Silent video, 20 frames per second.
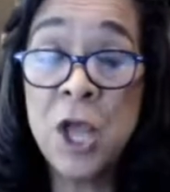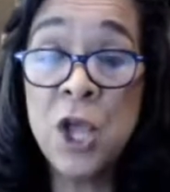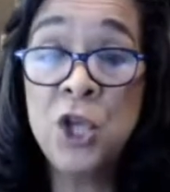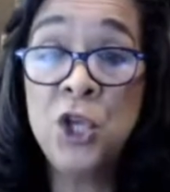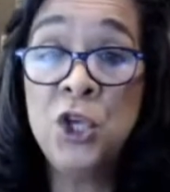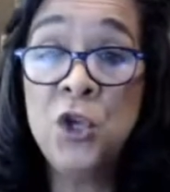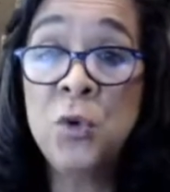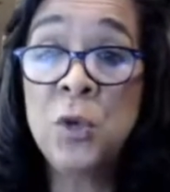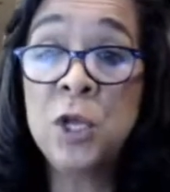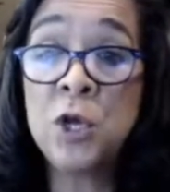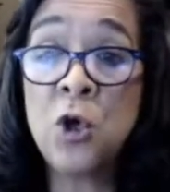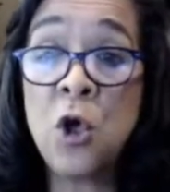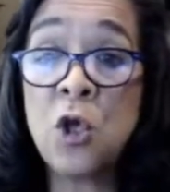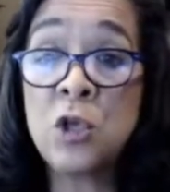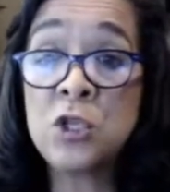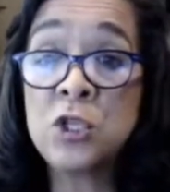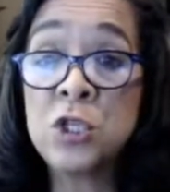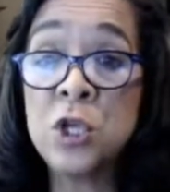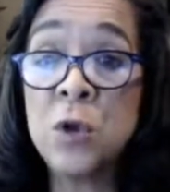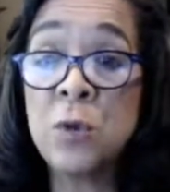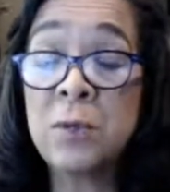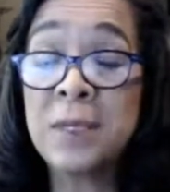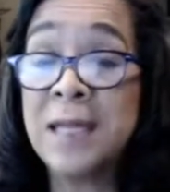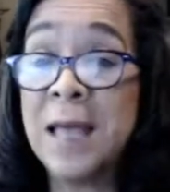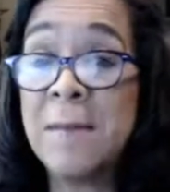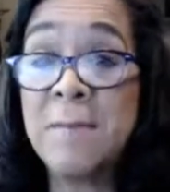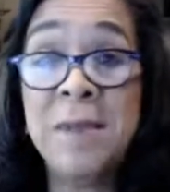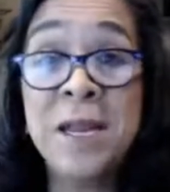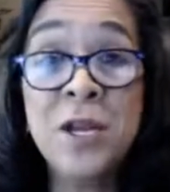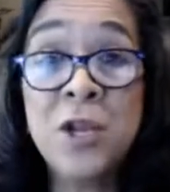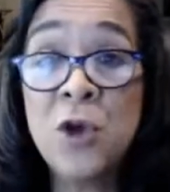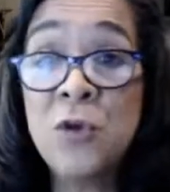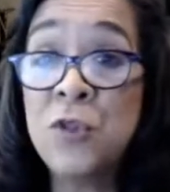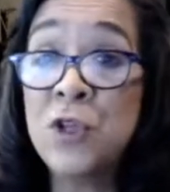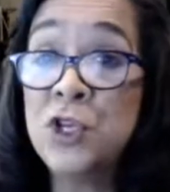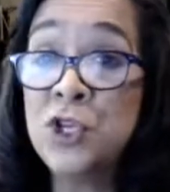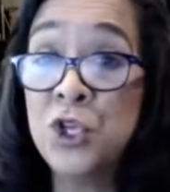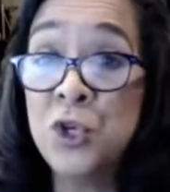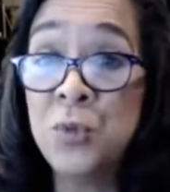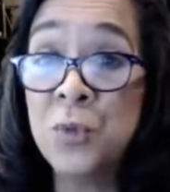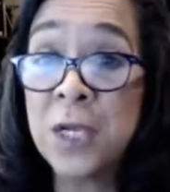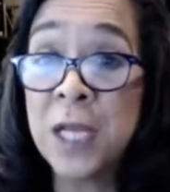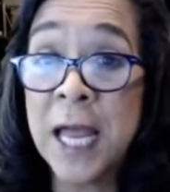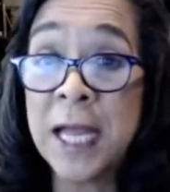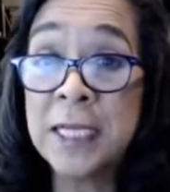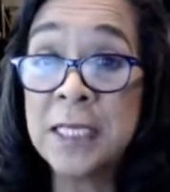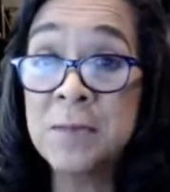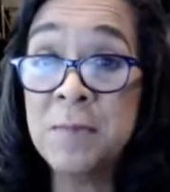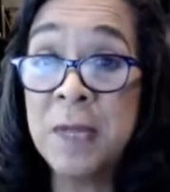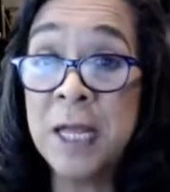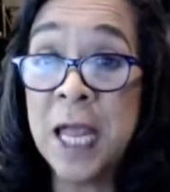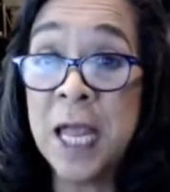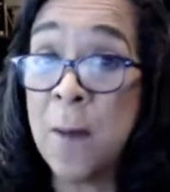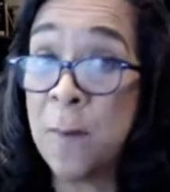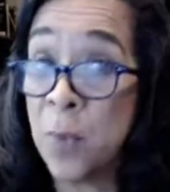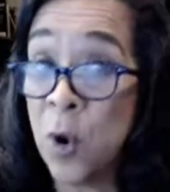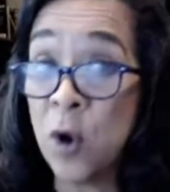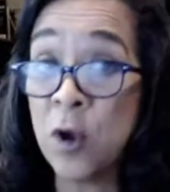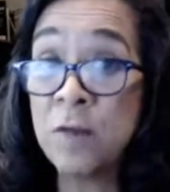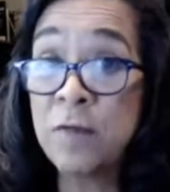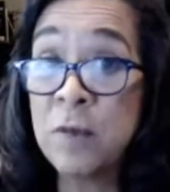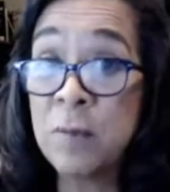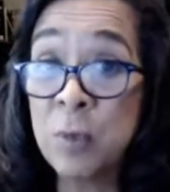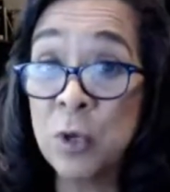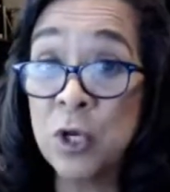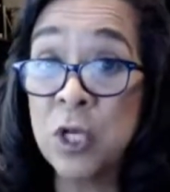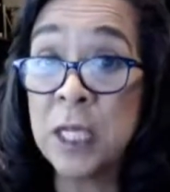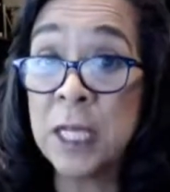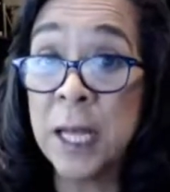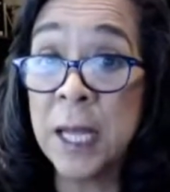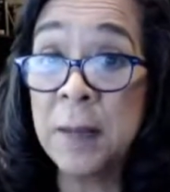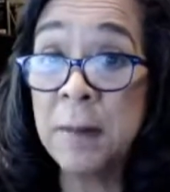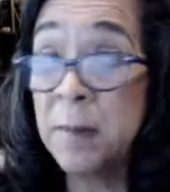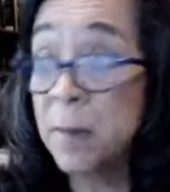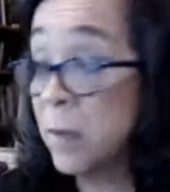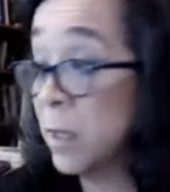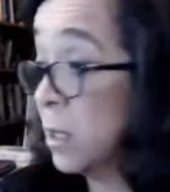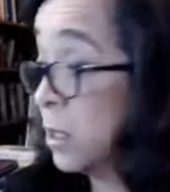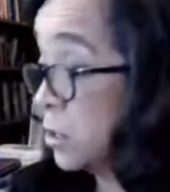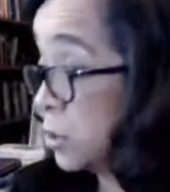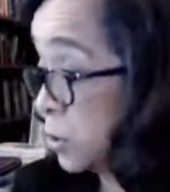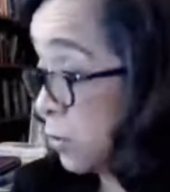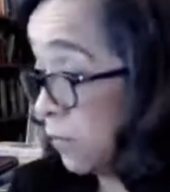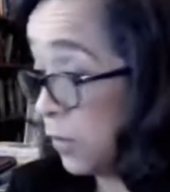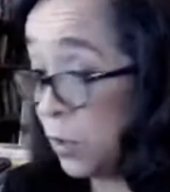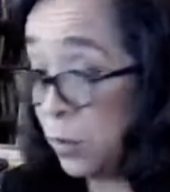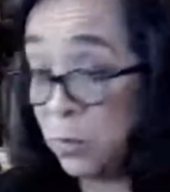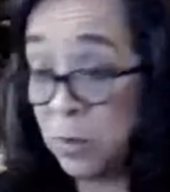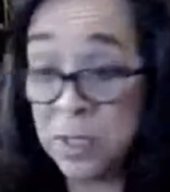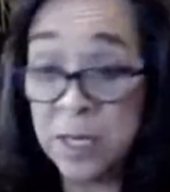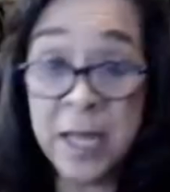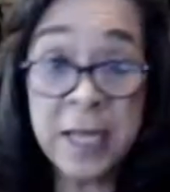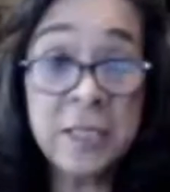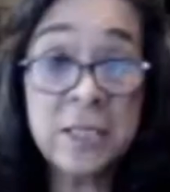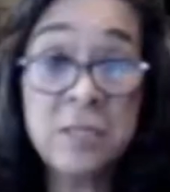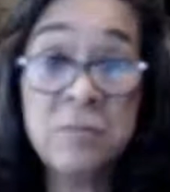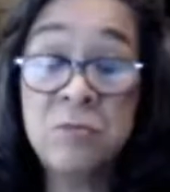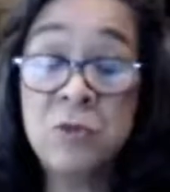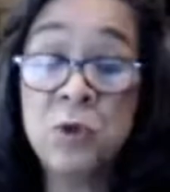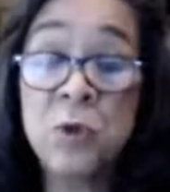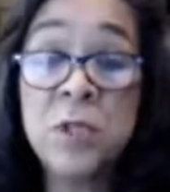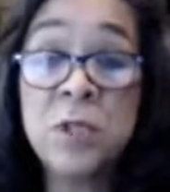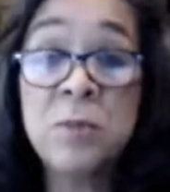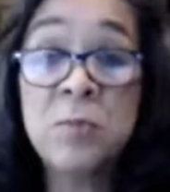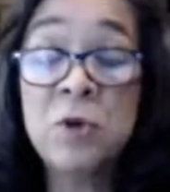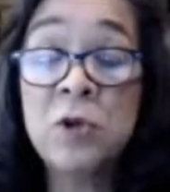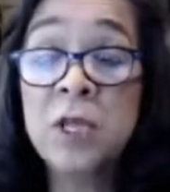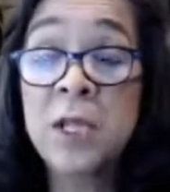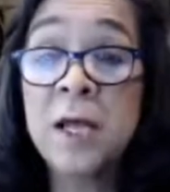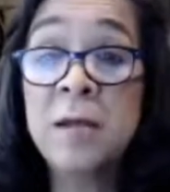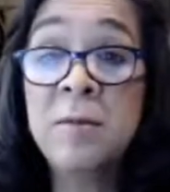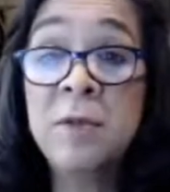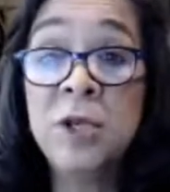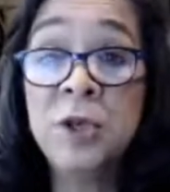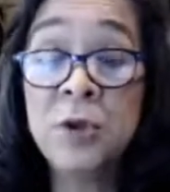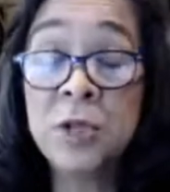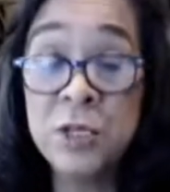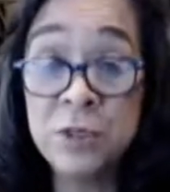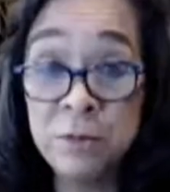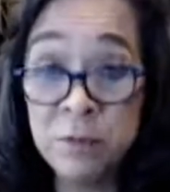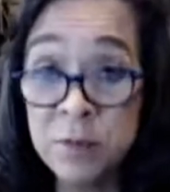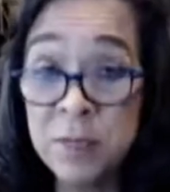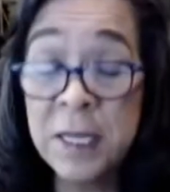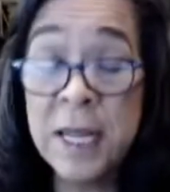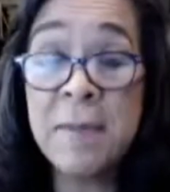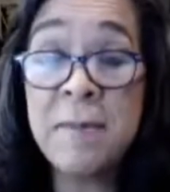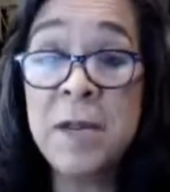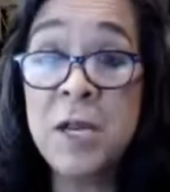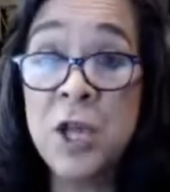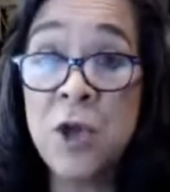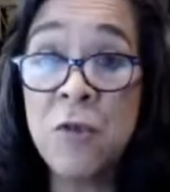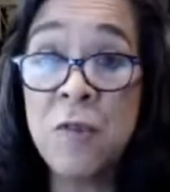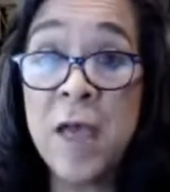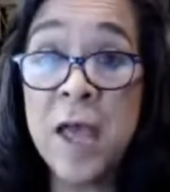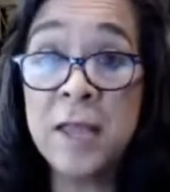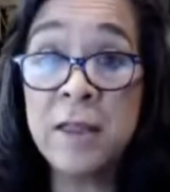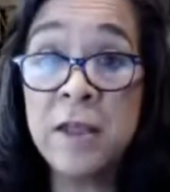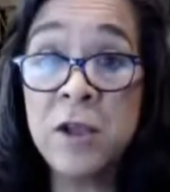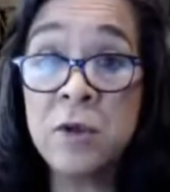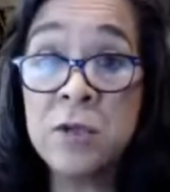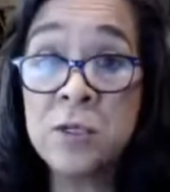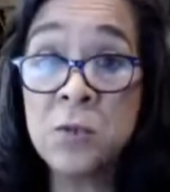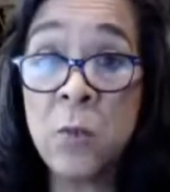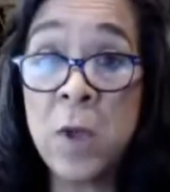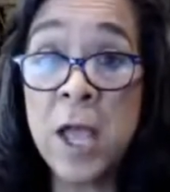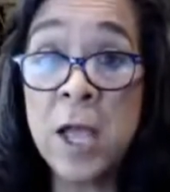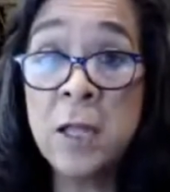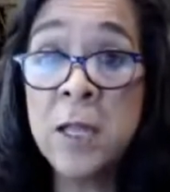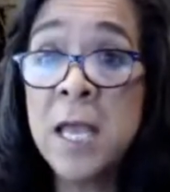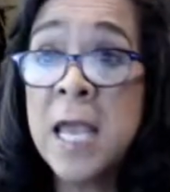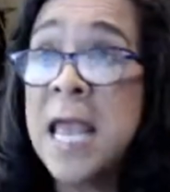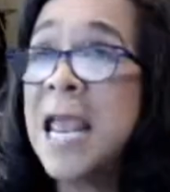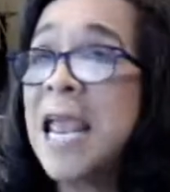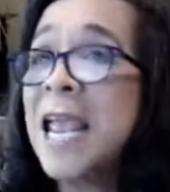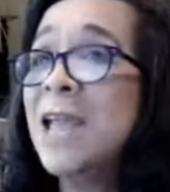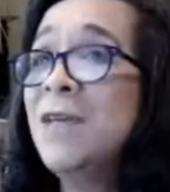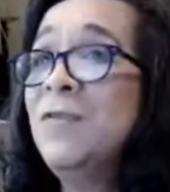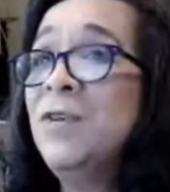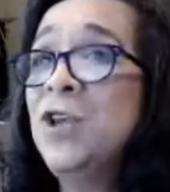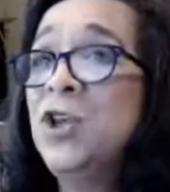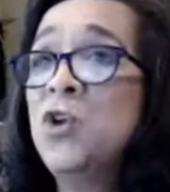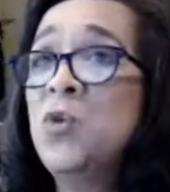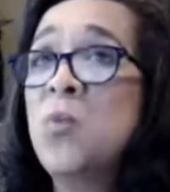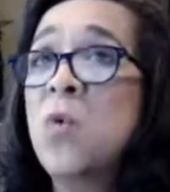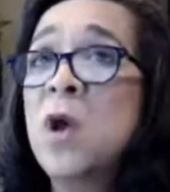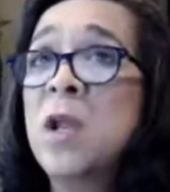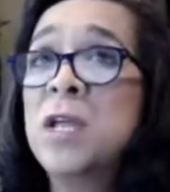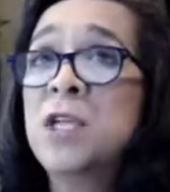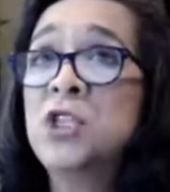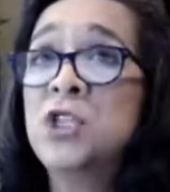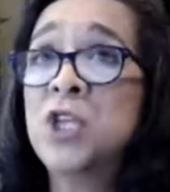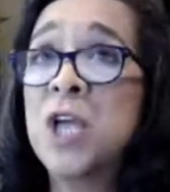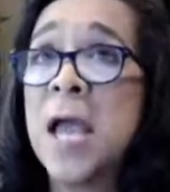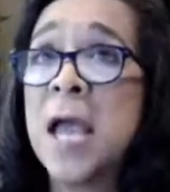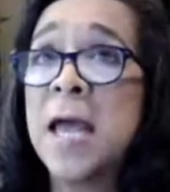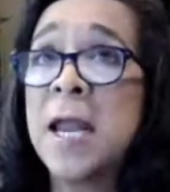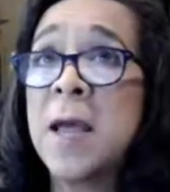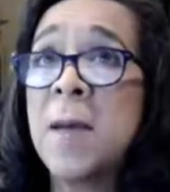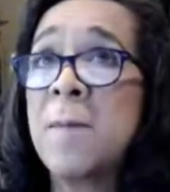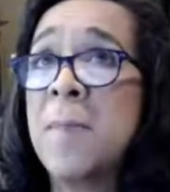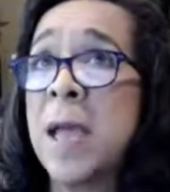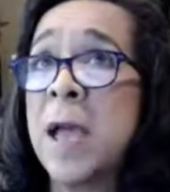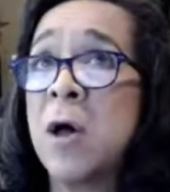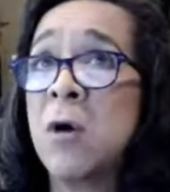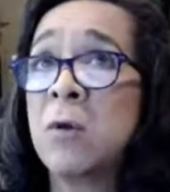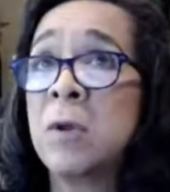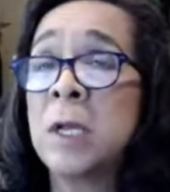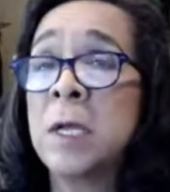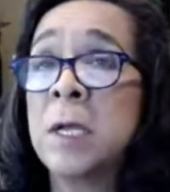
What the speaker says: You can also let me know that you would like to be a part of the book club. So if you would like to join the book club, you can let me know that there as well. If you want to chat about